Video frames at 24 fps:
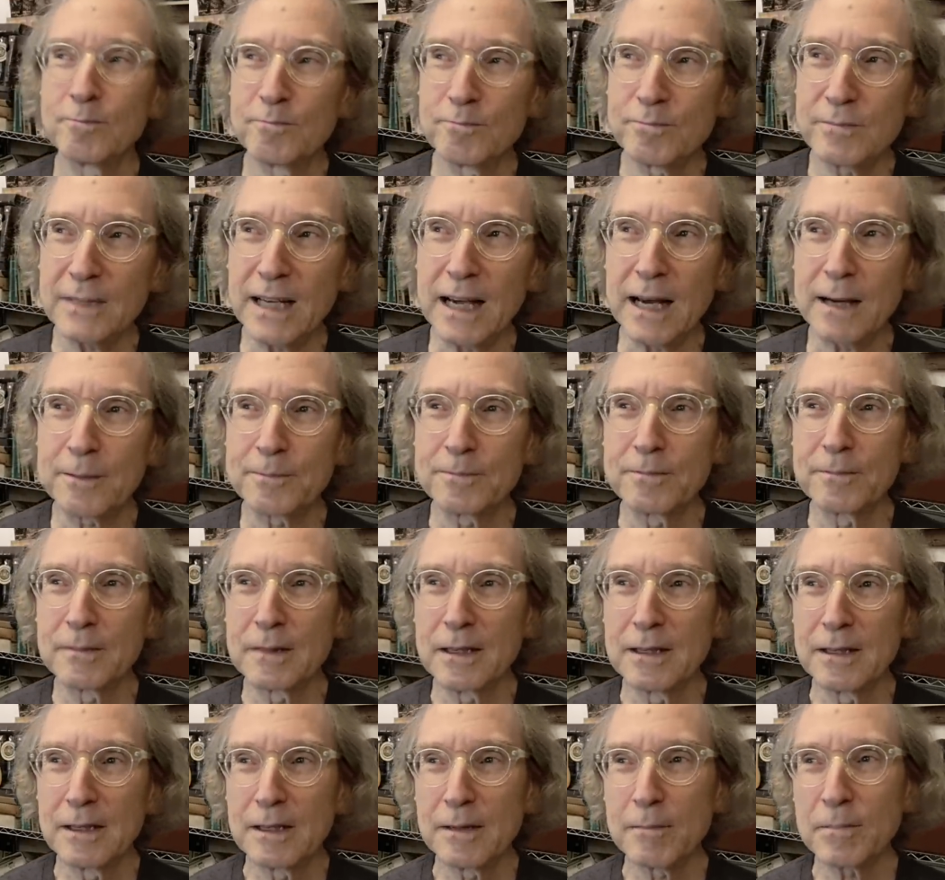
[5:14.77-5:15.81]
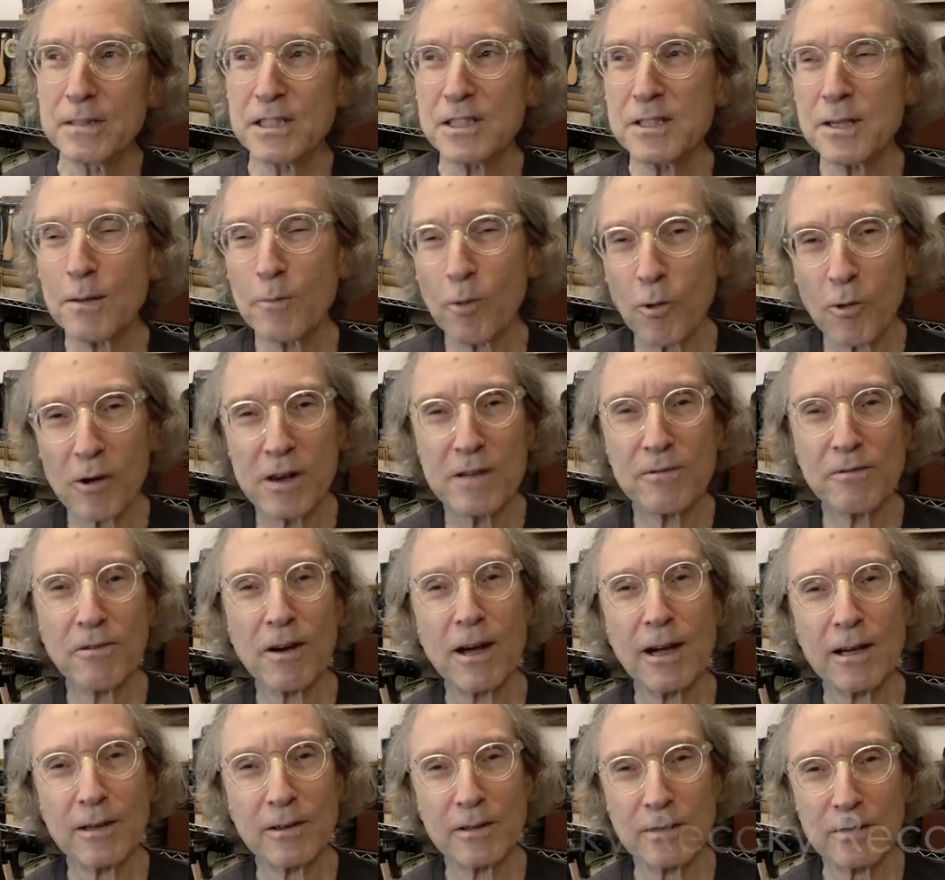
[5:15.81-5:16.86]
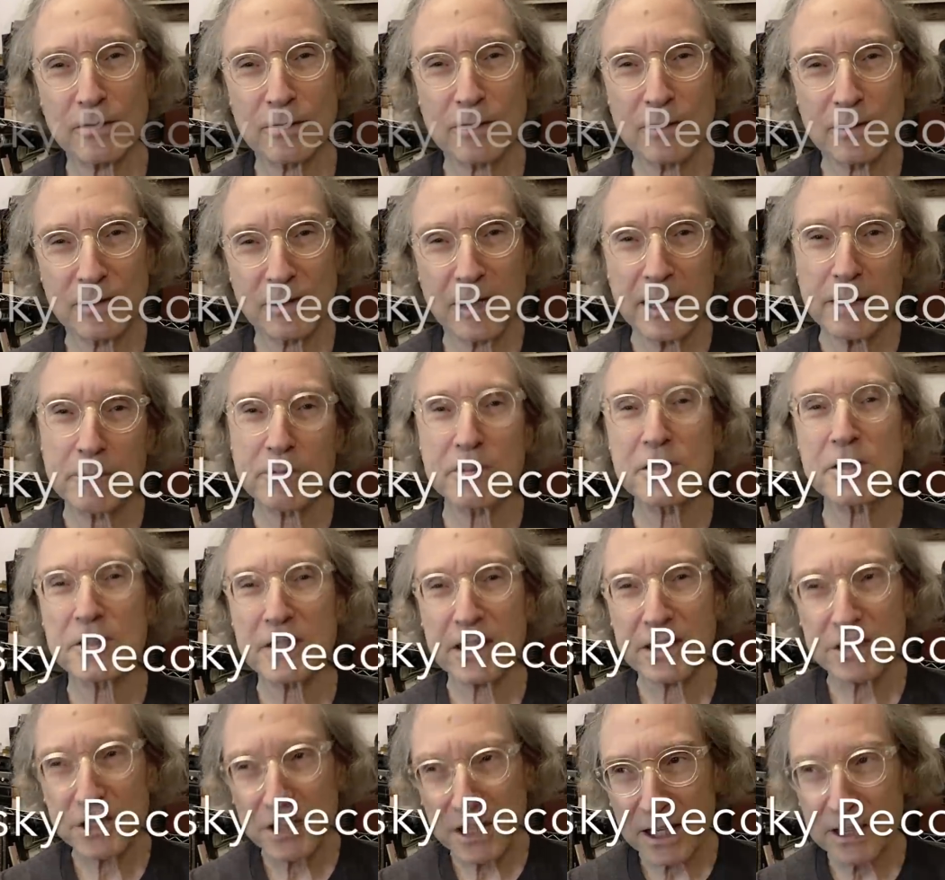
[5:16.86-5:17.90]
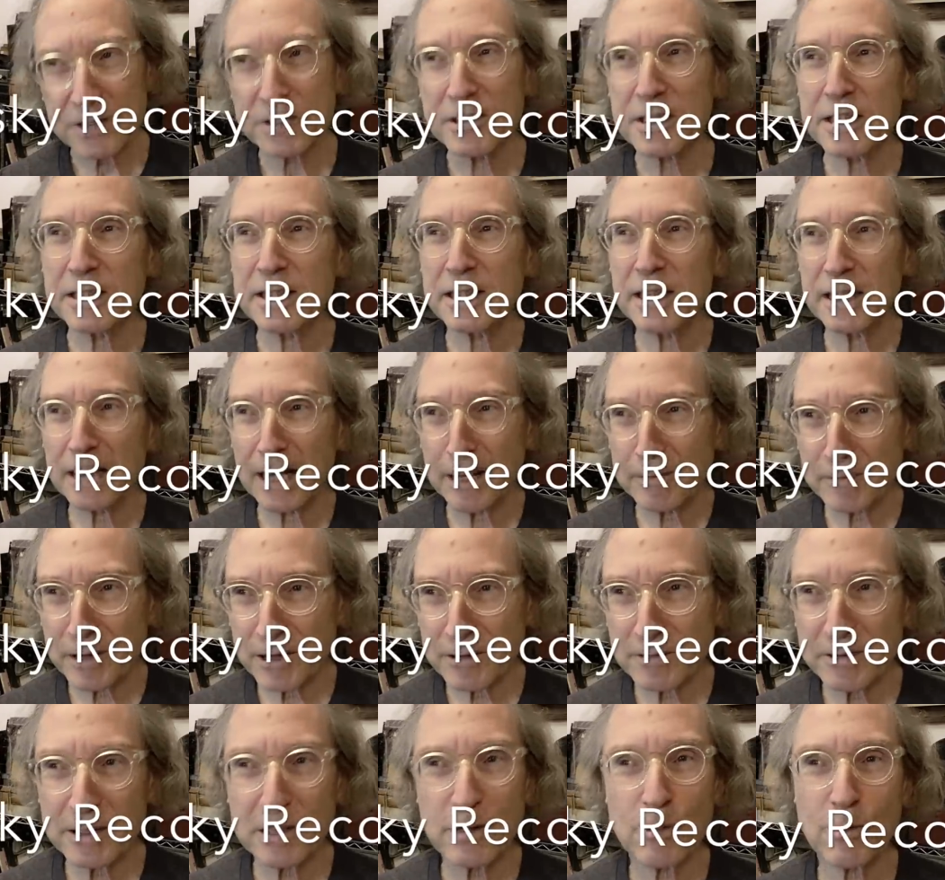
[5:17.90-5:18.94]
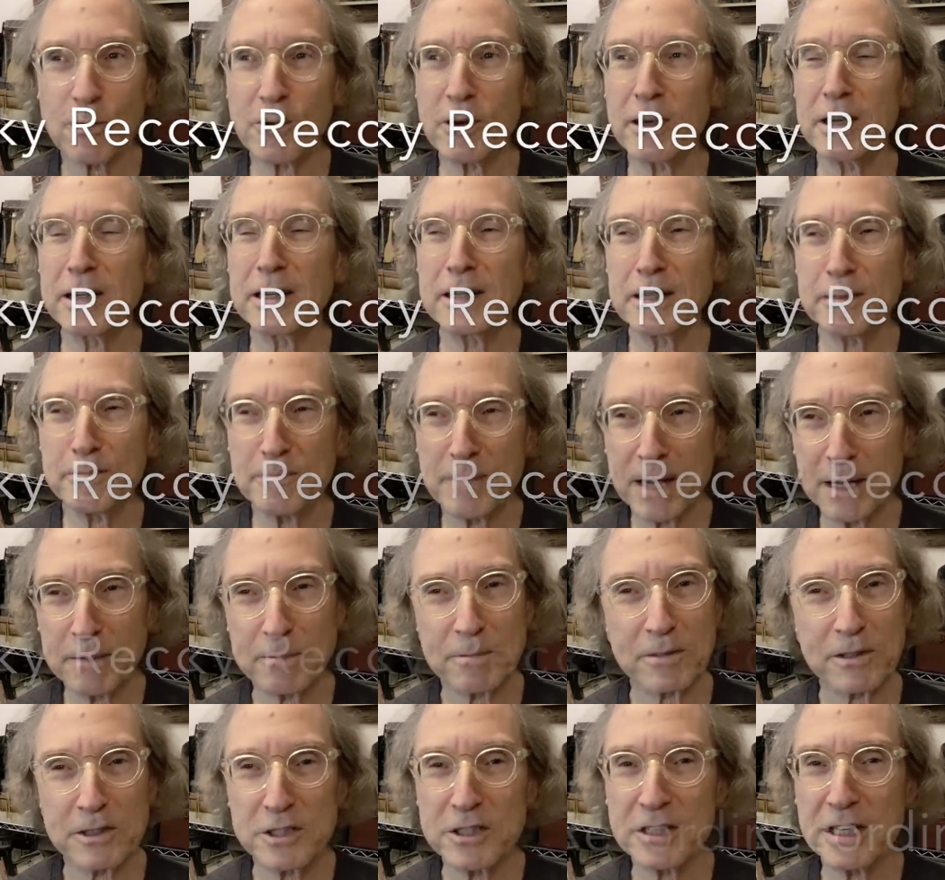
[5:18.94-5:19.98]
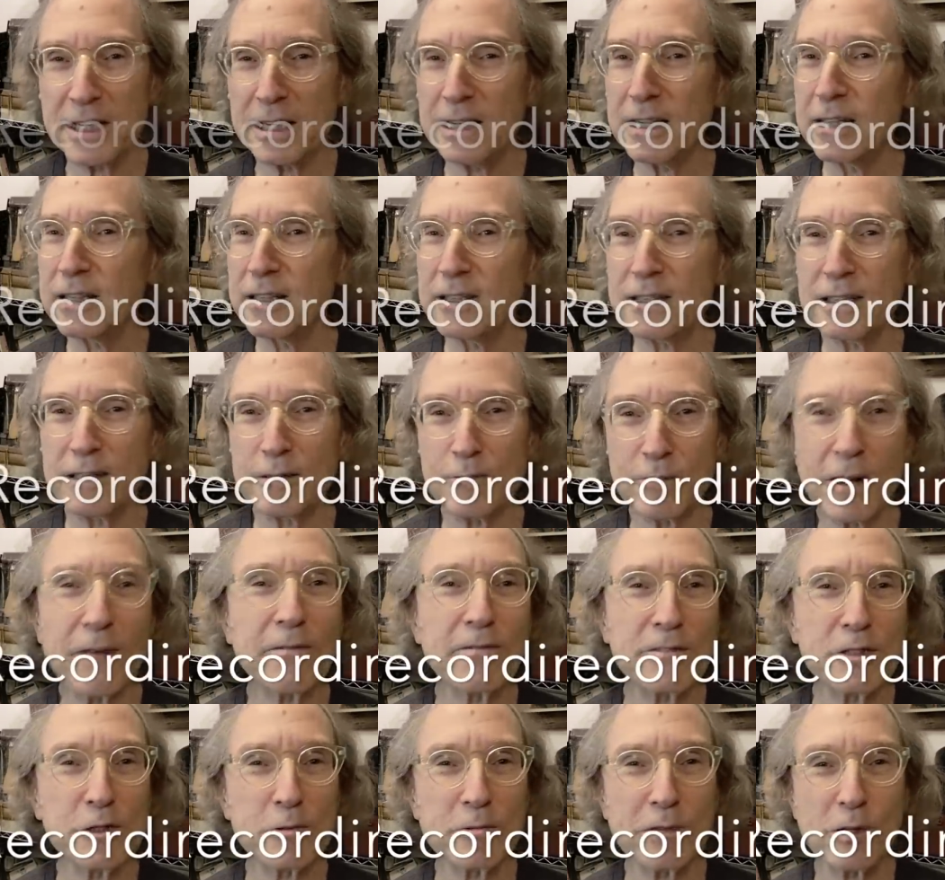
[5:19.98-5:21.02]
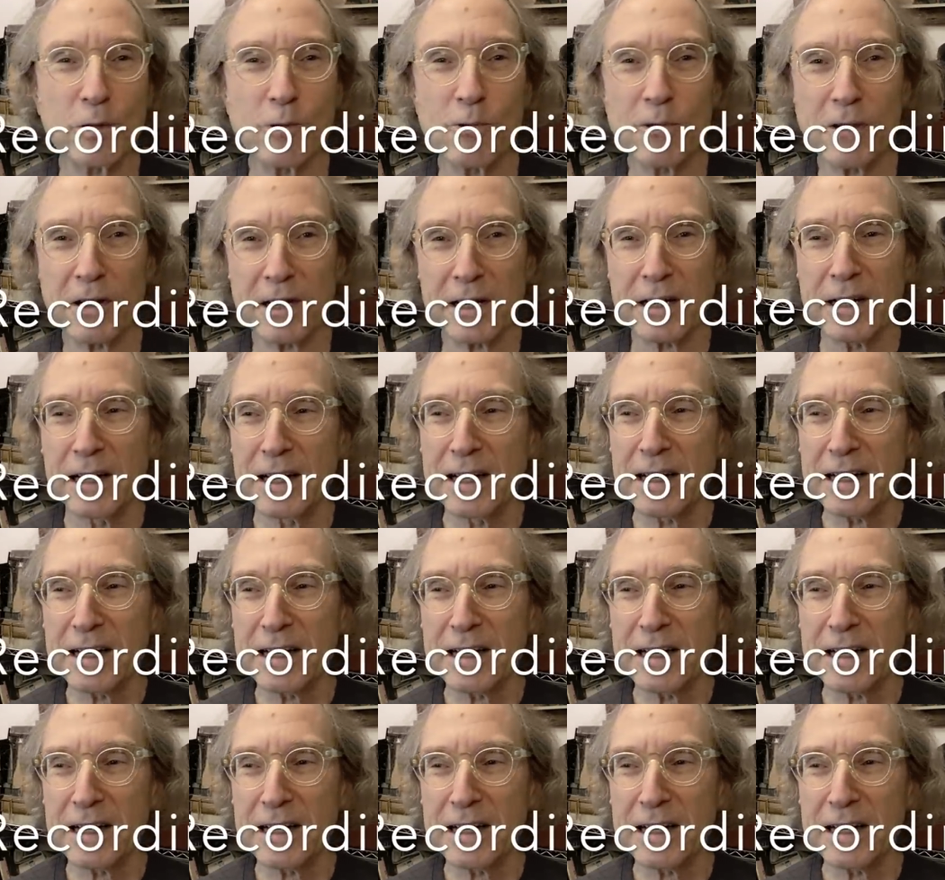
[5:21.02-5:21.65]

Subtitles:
yeah. But some audiophile labels like Chesky and MA Recording and Mapleshade and Reference Recording,